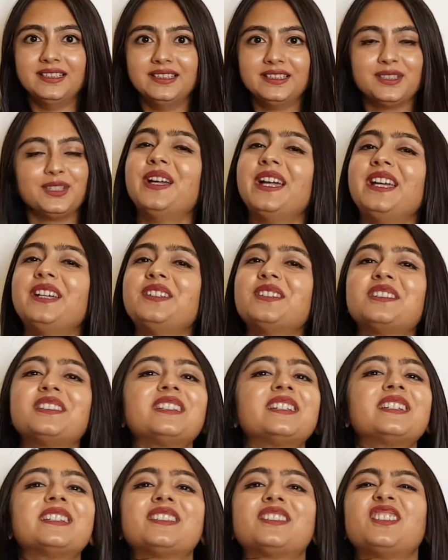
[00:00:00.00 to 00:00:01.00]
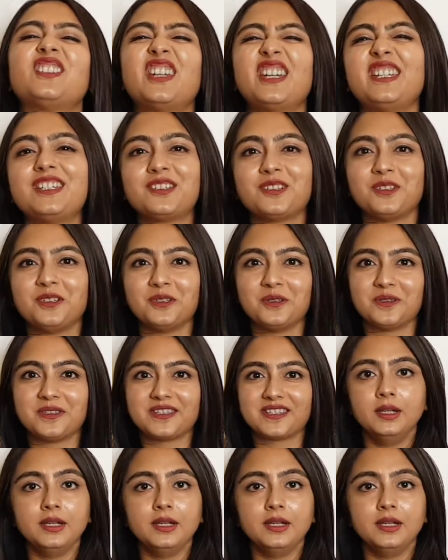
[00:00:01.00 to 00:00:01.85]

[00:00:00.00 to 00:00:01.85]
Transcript: Your hair tonic is ready to use.